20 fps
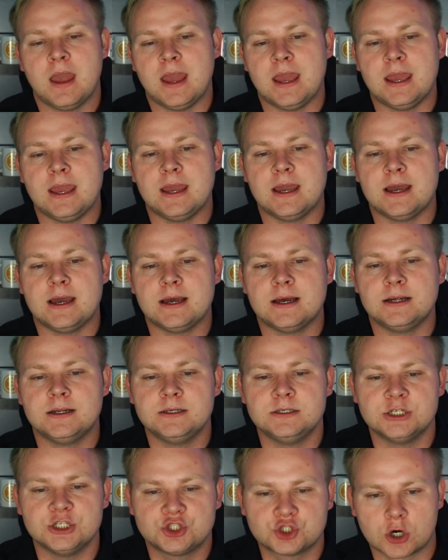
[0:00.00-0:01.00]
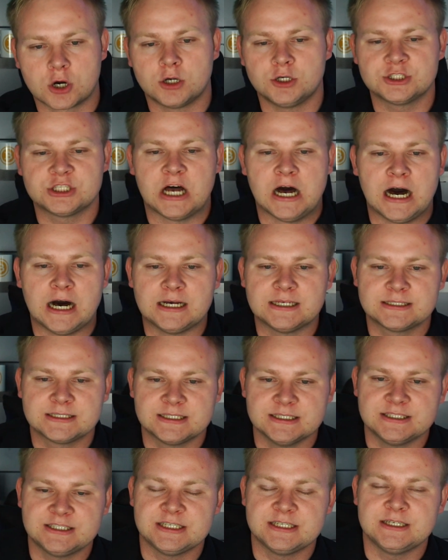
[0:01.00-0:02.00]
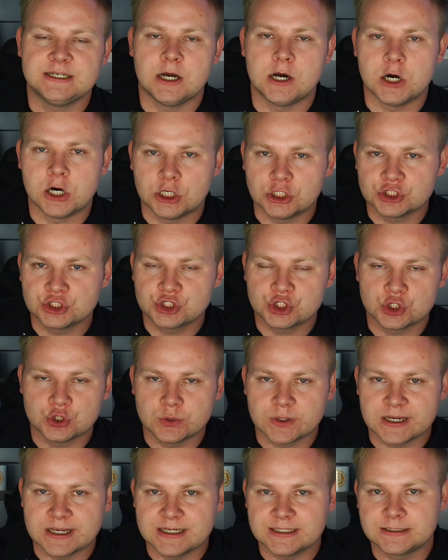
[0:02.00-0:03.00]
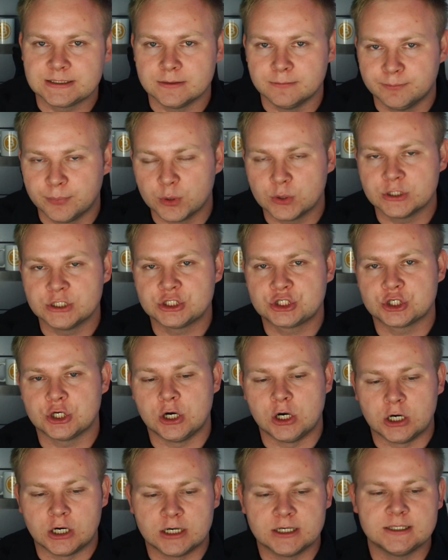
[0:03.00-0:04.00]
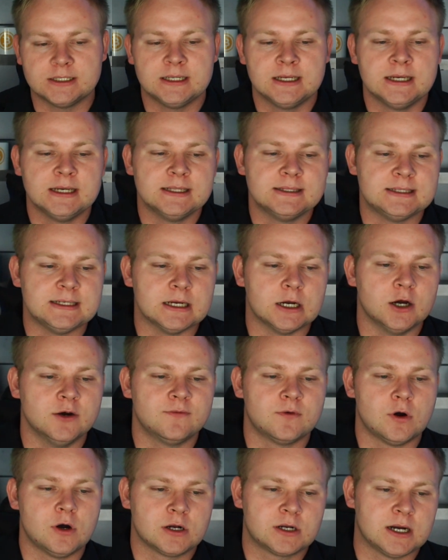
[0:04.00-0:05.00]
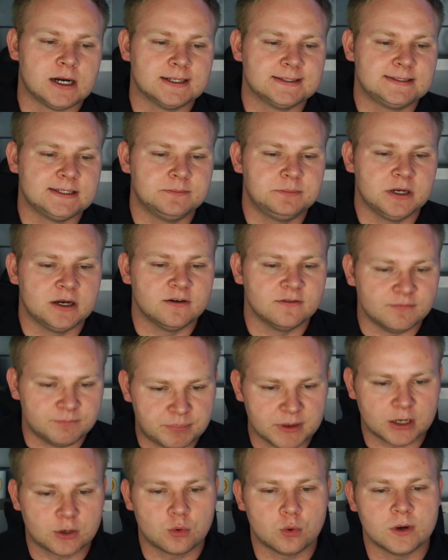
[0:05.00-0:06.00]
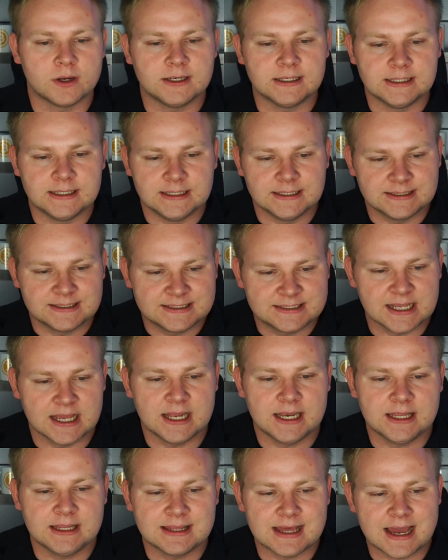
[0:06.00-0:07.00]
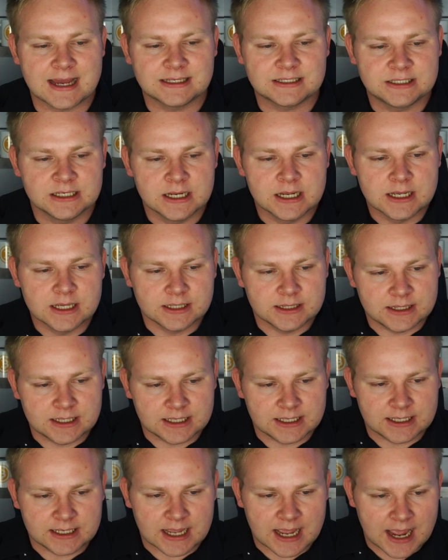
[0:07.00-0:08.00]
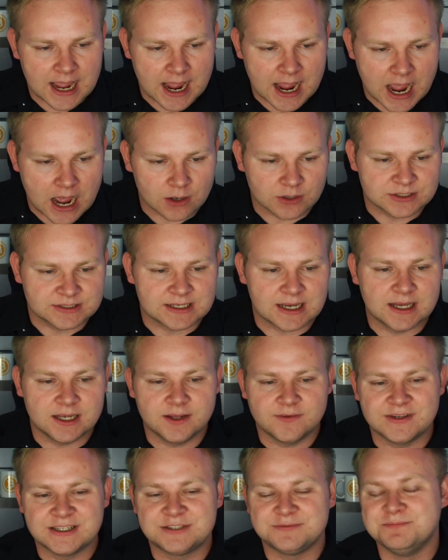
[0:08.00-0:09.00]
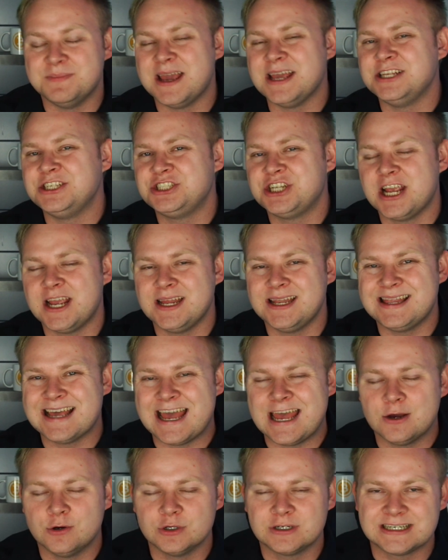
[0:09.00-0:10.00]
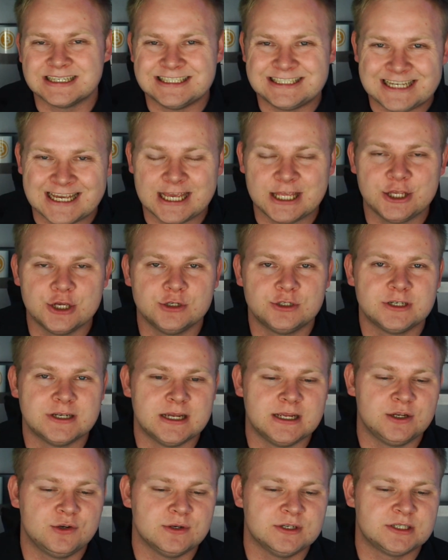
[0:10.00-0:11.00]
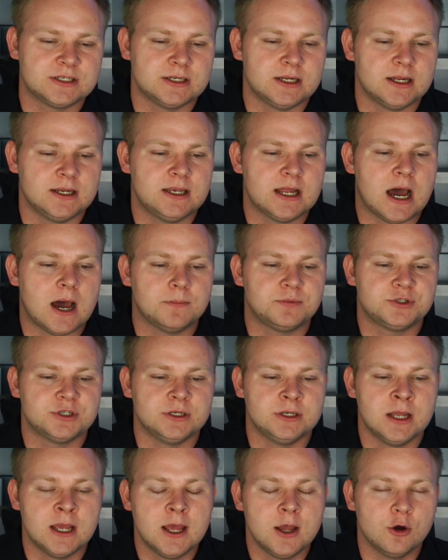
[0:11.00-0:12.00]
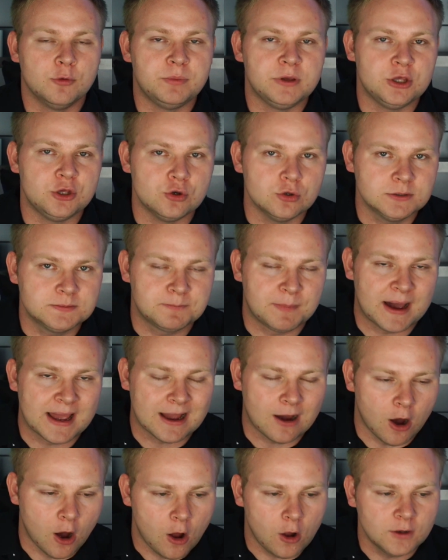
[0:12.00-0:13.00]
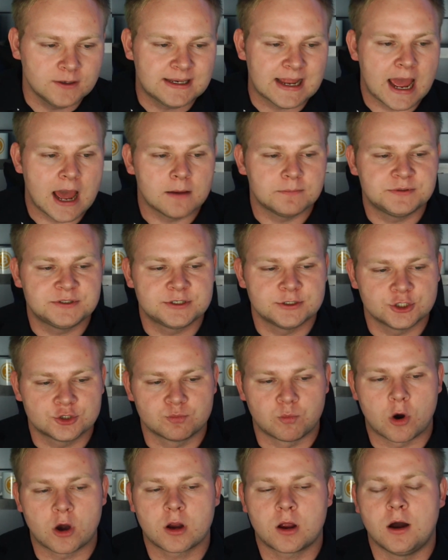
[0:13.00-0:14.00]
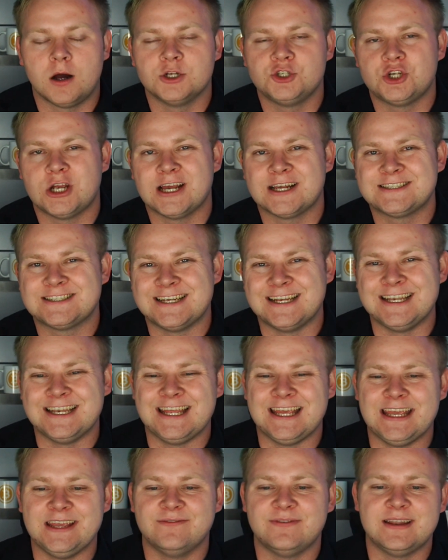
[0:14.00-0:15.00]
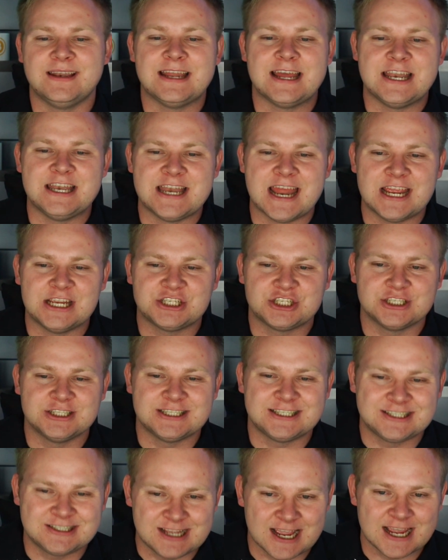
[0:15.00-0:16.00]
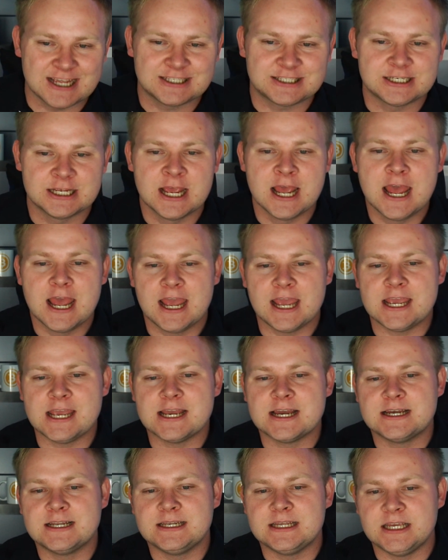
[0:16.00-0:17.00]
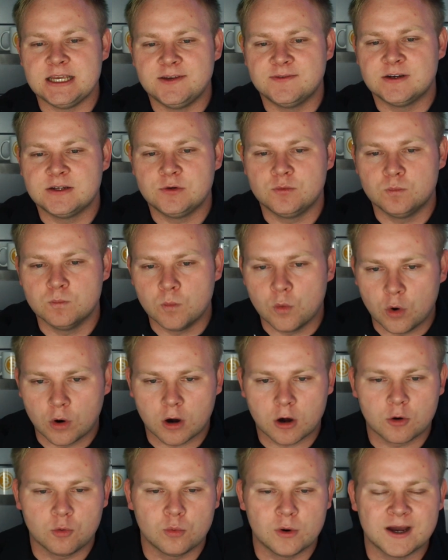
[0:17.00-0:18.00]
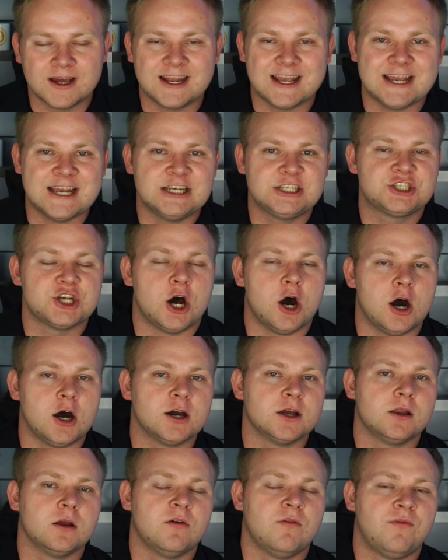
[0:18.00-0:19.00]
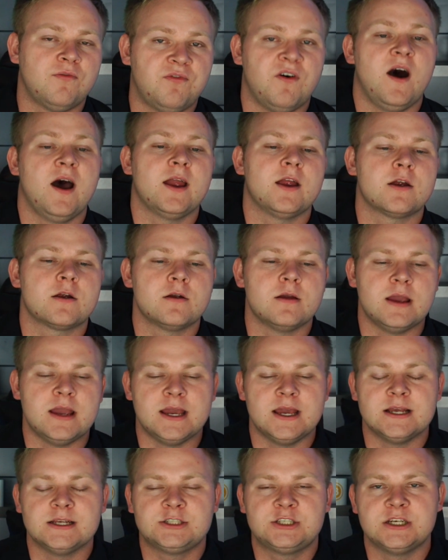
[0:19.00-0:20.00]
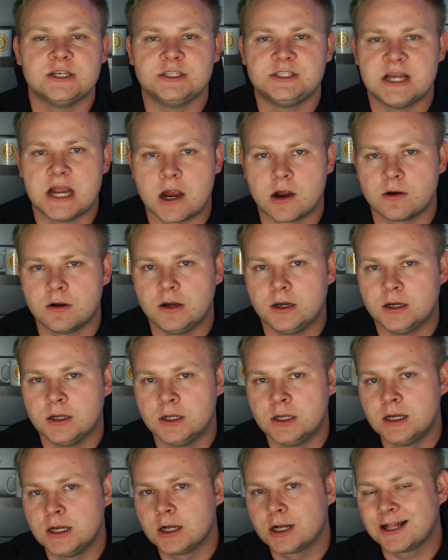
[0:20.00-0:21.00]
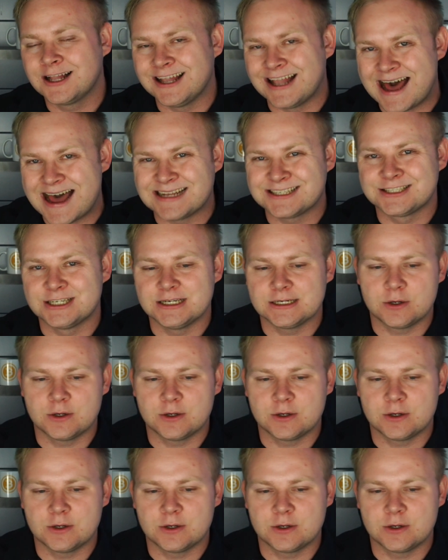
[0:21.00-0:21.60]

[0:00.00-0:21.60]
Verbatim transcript: And Charles Hoskinson also is bullish on the overall concept of Bitcoin. He's stating that the outside of its main chain, that it will continue to increase in adoption, will be used by all dApps, smart contracts, and even nation states. And even more, what is on fire is Terra Classic